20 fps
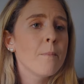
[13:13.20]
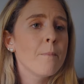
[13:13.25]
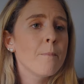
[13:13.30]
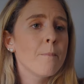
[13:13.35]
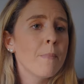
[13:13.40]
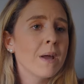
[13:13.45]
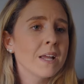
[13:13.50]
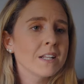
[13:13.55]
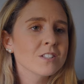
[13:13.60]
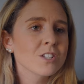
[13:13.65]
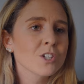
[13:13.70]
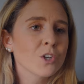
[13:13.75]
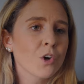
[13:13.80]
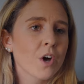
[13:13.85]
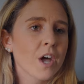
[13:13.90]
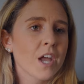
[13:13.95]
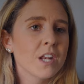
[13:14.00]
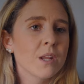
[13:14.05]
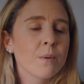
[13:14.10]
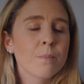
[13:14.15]

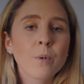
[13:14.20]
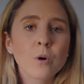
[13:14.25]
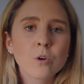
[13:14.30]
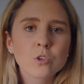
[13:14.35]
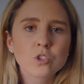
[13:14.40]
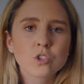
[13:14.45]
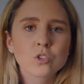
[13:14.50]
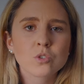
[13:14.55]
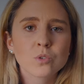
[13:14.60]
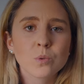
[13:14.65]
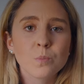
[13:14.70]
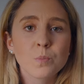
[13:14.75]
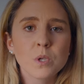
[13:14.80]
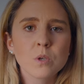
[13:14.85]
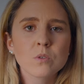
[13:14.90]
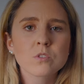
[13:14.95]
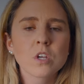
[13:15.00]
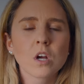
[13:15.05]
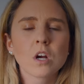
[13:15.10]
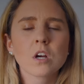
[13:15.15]
mental and emotional
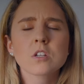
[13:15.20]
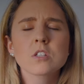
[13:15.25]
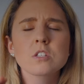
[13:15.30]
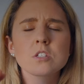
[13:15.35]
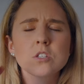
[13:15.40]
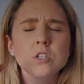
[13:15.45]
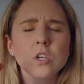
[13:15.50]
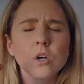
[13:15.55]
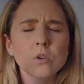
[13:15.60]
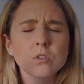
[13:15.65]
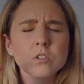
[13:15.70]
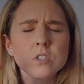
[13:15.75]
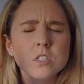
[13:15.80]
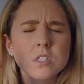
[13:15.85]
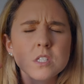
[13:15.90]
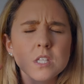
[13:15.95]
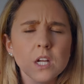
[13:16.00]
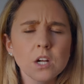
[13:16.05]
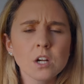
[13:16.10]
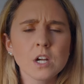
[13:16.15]
abuse are so
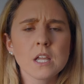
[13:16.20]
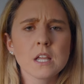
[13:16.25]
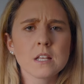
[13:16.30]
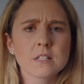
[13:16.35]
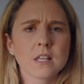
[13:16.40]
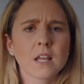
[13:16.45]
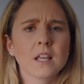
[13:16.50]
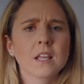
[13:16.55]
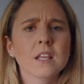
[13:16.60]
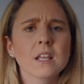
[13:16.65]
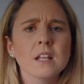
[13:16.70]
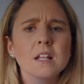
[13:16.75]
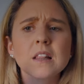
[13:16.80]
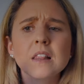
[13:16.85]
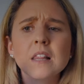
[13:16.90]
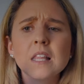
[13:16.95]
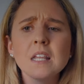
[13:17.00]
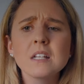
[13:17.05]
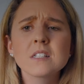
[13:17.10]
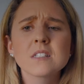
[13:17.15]
serious and
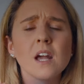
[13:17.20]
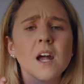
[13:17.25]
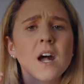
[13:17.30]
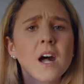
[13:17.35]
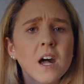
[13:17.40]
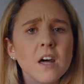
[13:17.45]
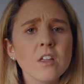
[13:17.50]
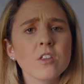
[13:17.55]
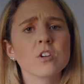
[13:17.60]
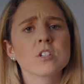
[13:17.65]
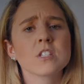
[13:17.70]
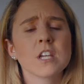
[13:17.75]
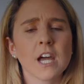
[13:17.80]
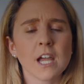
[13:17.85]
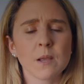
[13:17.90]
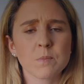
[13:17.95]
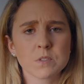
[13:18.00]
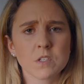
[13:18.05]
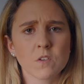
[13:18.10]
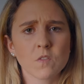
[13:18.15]
can lead to other
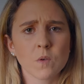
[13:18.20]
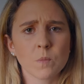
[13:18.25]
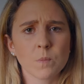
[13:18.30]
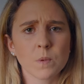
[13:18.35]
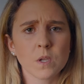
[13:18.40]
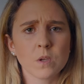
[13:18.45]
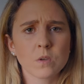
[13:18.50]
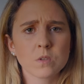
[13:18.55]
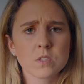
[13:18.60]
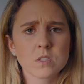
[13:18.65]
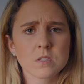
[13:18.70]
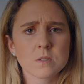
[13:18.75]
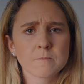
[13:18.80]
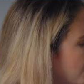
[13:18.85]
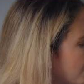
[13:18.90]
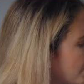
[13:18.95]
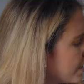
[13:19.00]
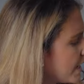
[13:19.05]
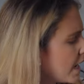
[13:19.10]
types of abuse.